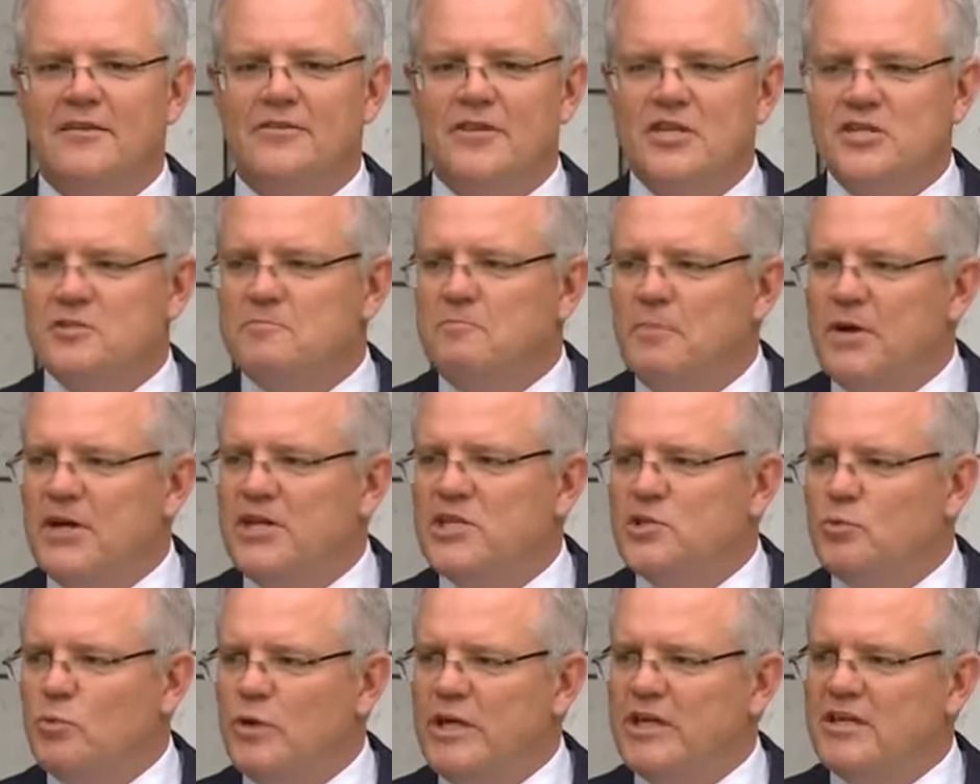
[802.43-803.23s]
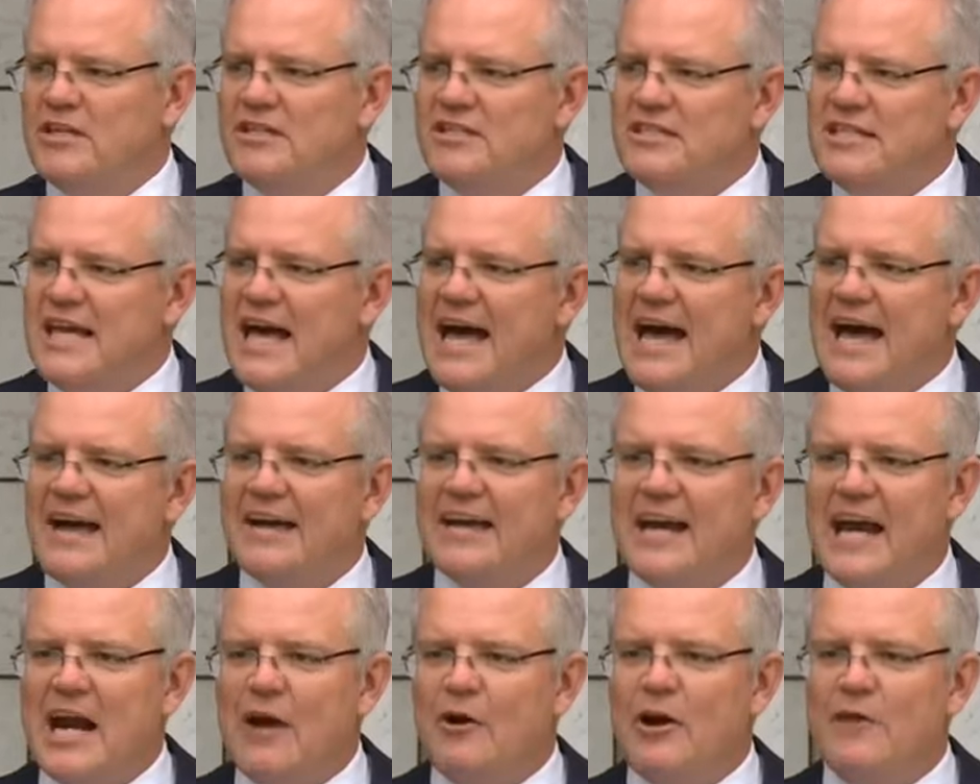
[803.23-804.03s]
this means we can
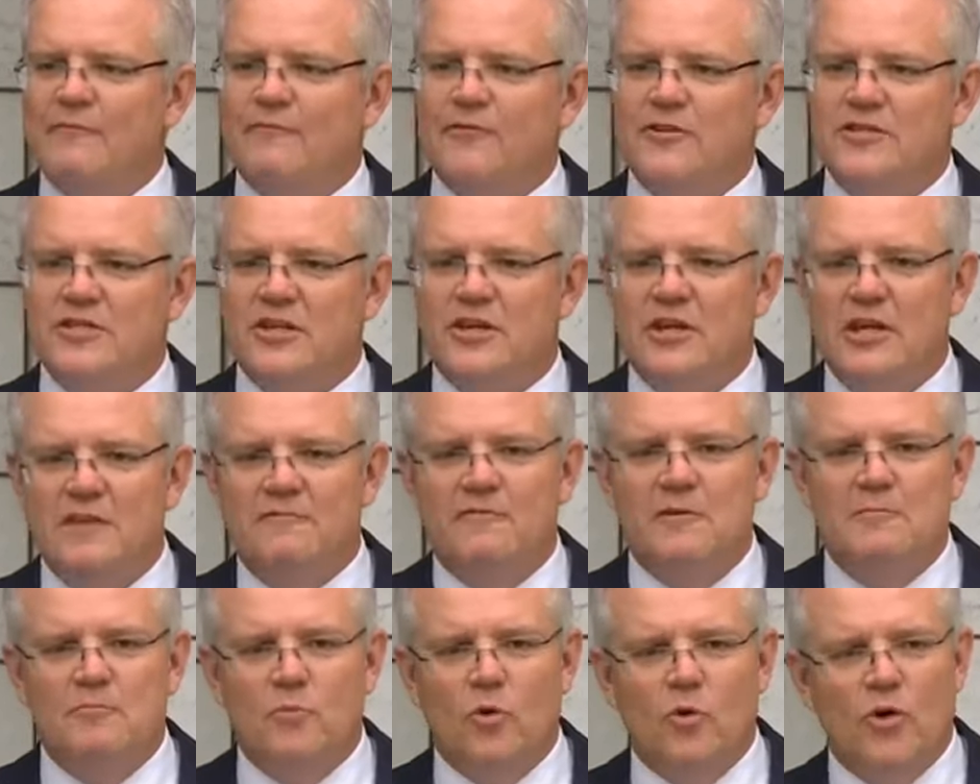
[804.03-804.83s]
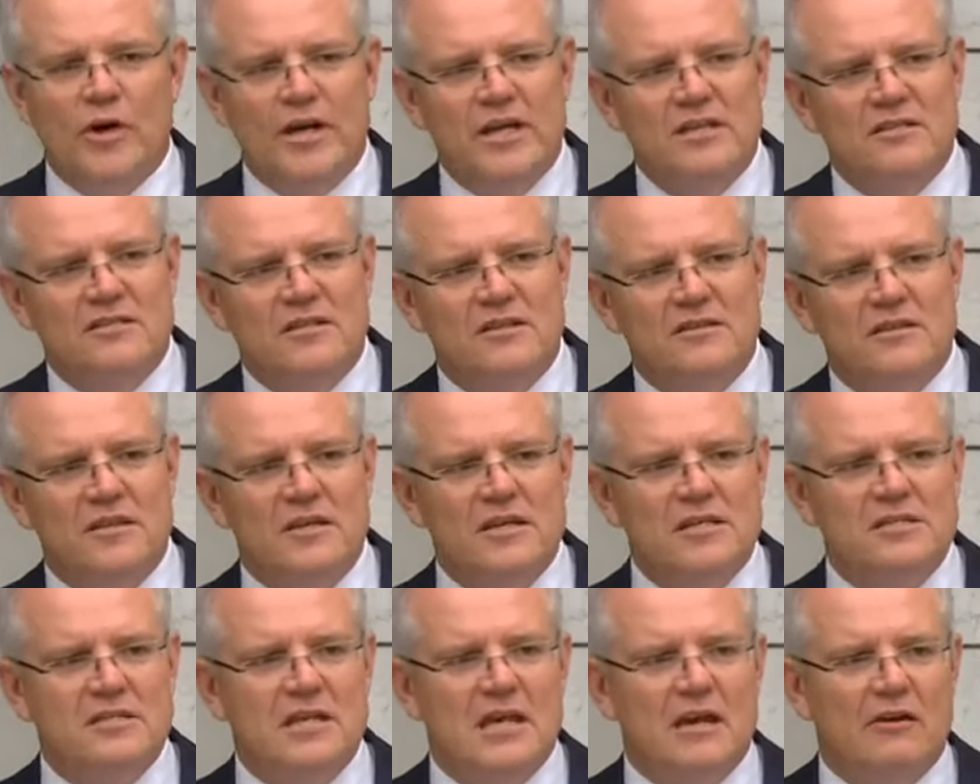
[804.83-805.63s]
target our efforts even more into
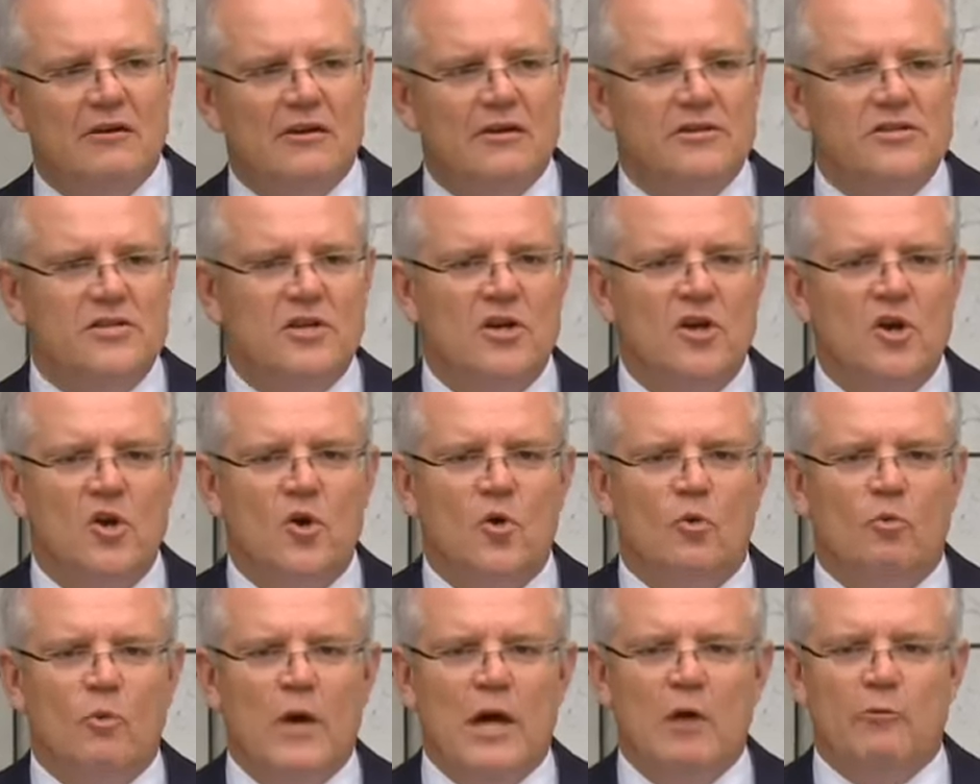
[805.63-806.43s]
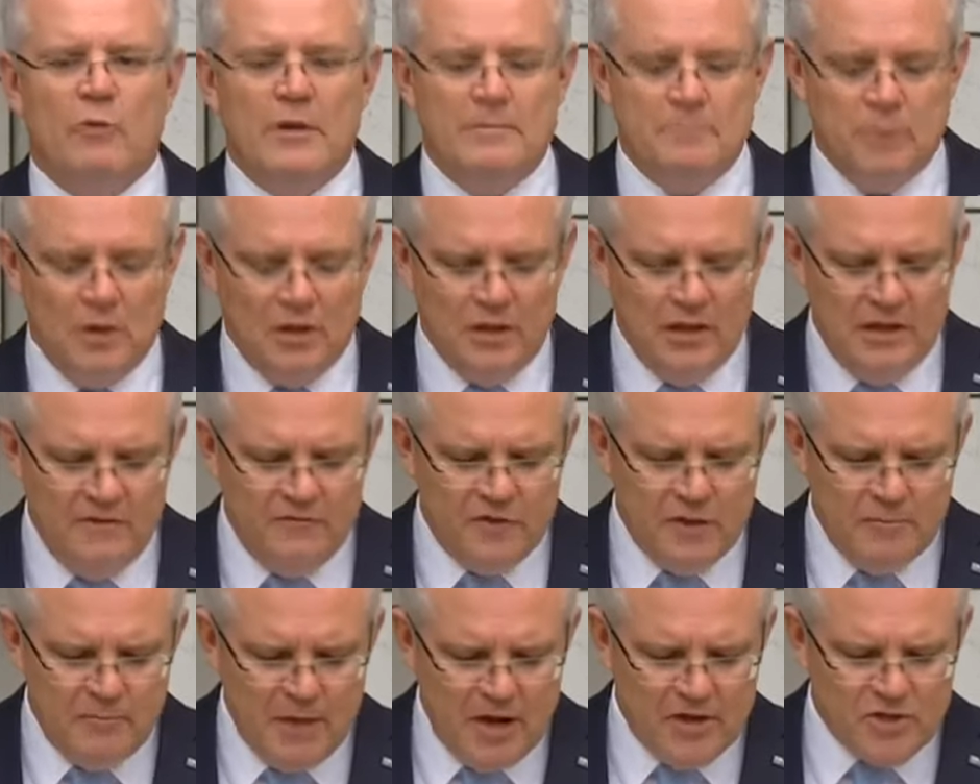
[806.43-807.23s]
these areas where we
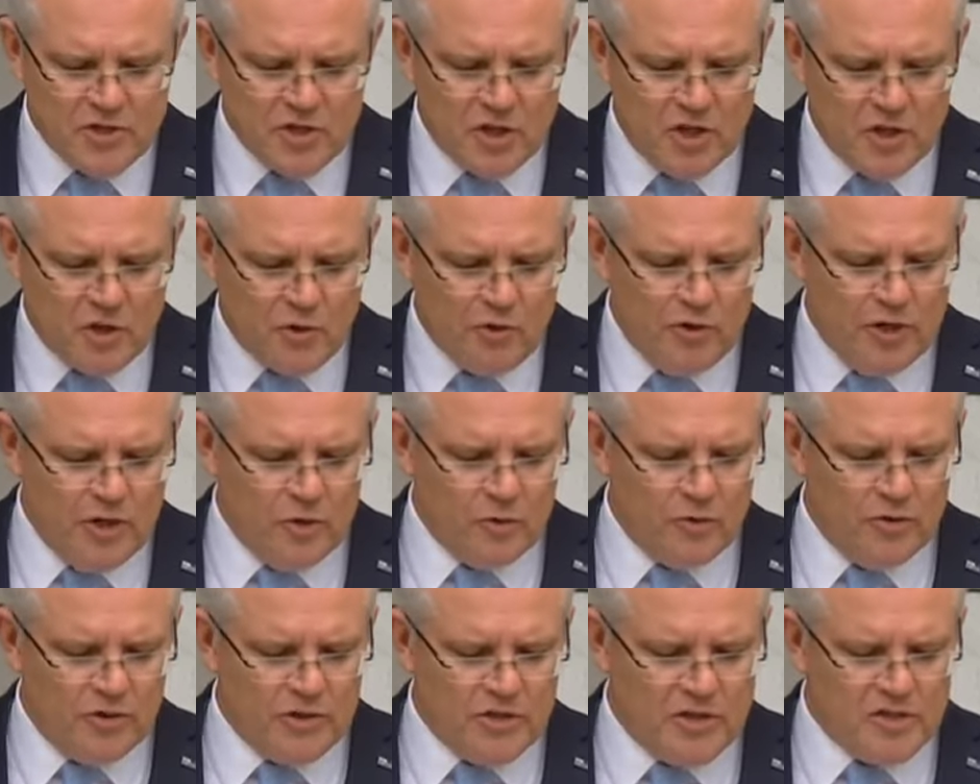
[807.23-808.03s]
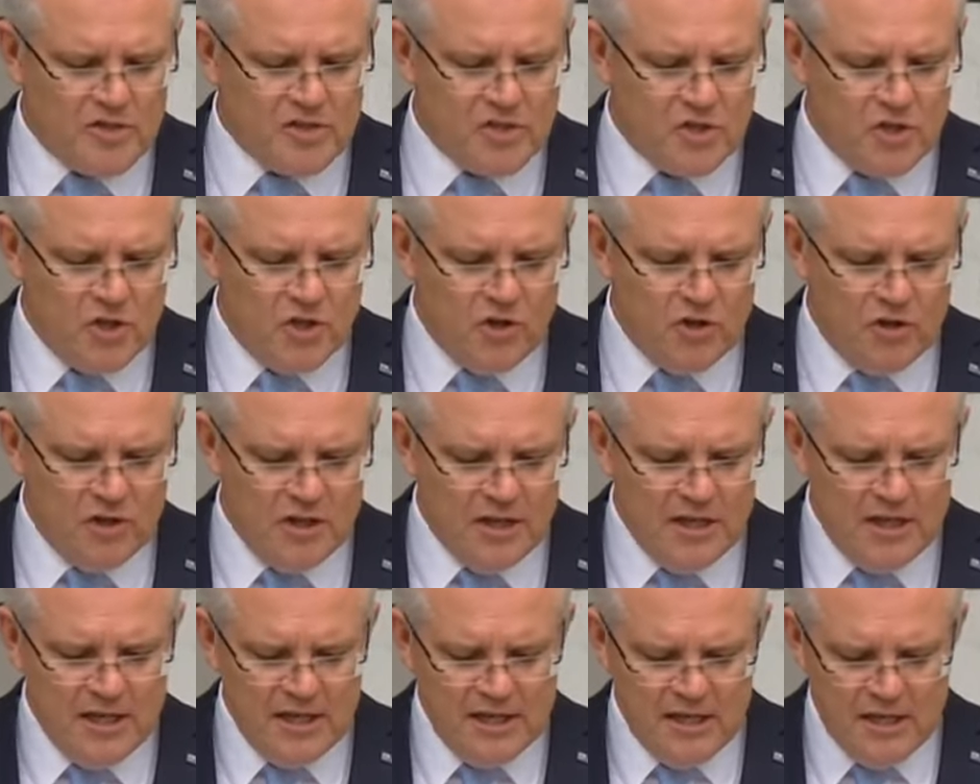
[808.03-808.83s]
believe the most critical concern
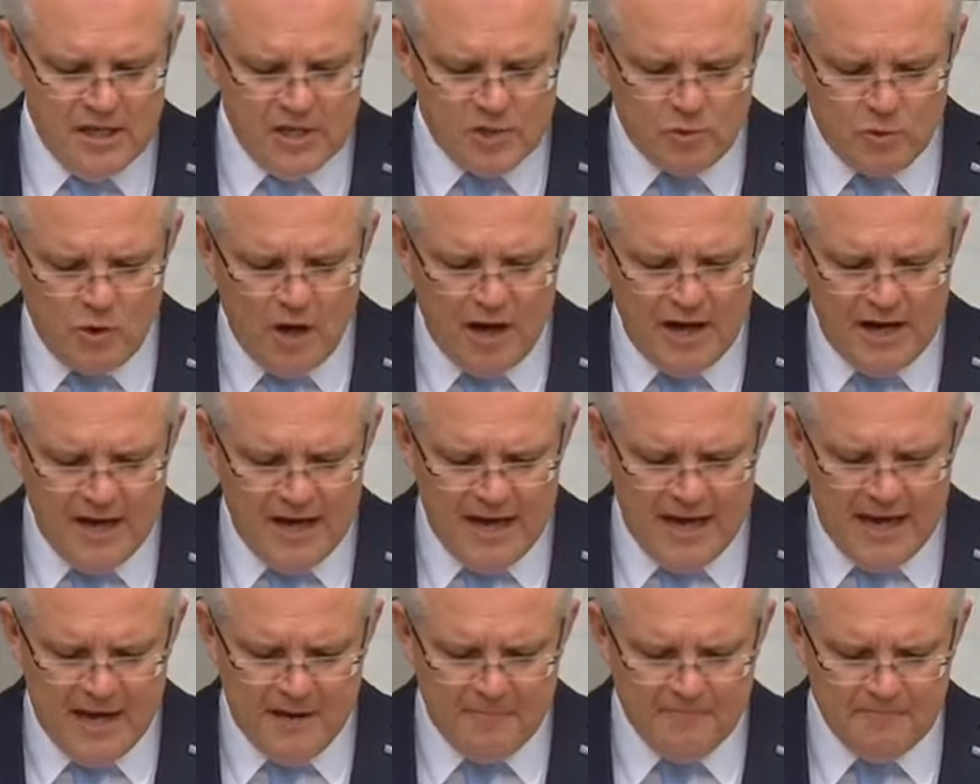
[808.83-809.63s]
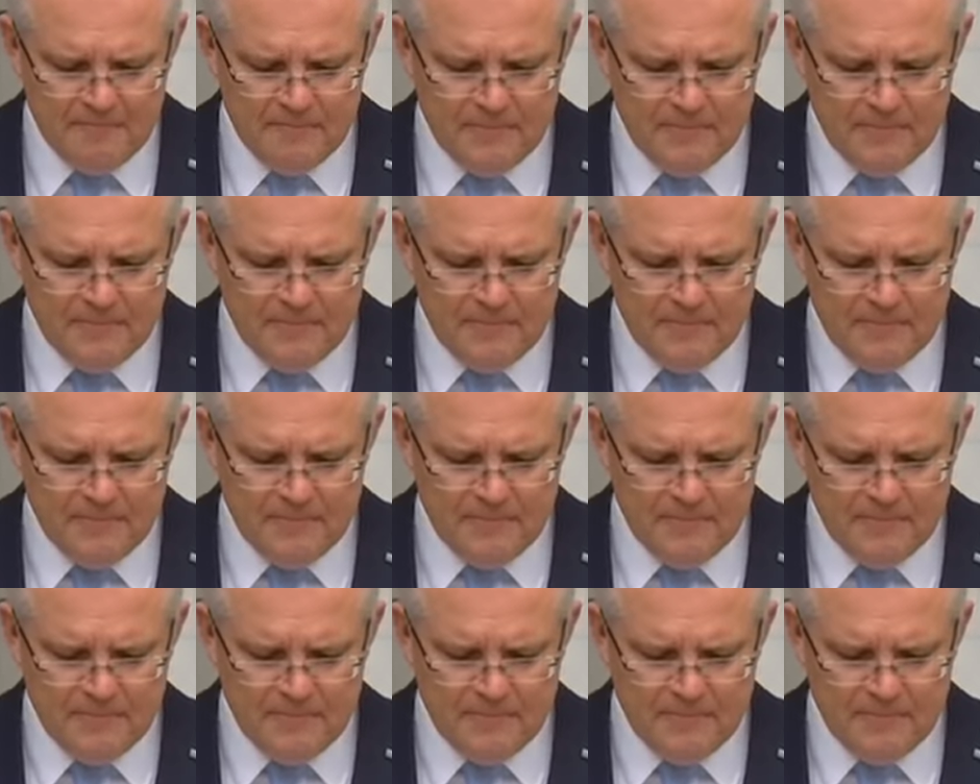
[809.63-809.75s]
is right now.